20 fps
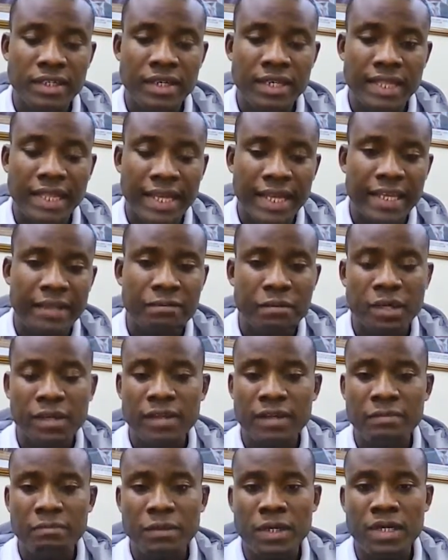like
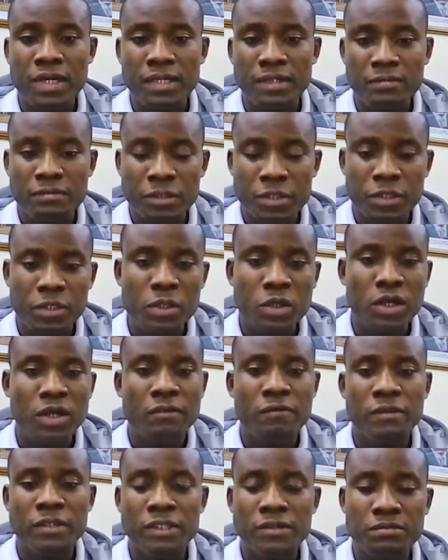my video
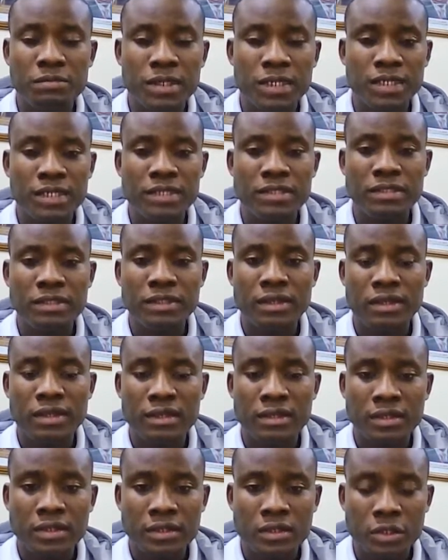if it's been
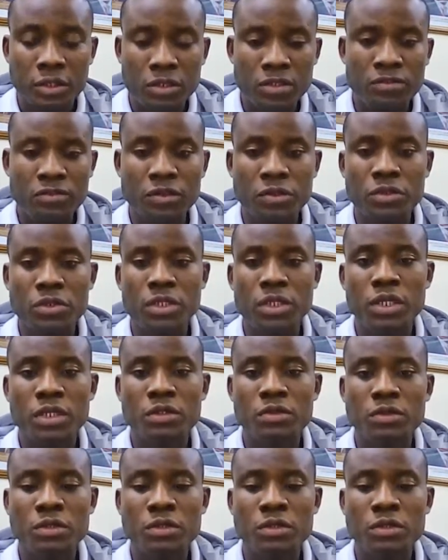useful to you.